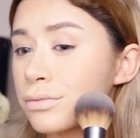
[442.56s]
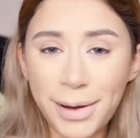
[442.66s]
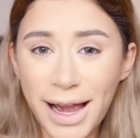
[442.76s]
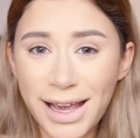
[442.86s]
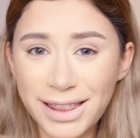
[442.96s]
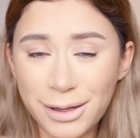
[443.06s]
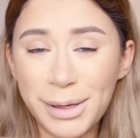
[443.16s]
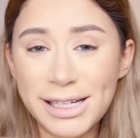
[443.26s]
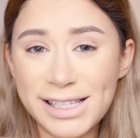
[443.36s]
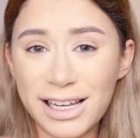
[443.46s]
By the
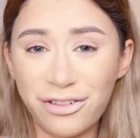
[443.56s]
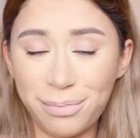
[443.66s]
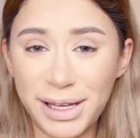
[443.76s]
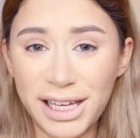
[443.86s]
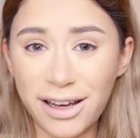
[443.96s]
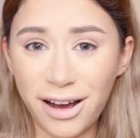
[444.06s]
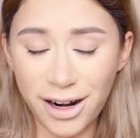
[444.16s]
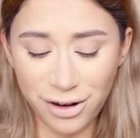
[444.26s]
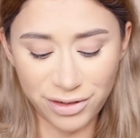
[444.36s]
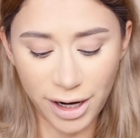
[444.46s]
means of
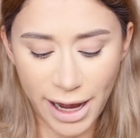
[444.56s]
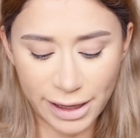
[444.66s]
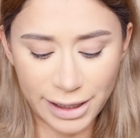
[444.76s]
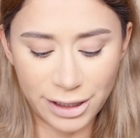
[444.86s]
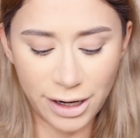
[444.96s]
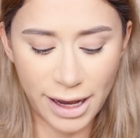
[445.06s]
PR for highlighter,